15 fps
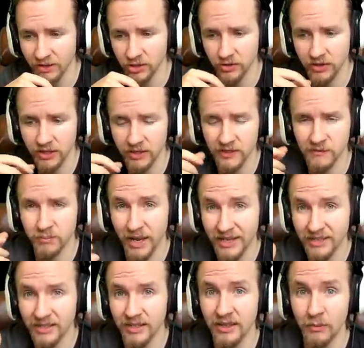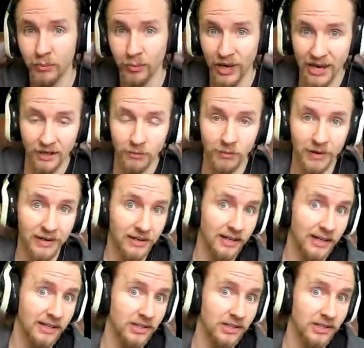Do you think it's better than the black market?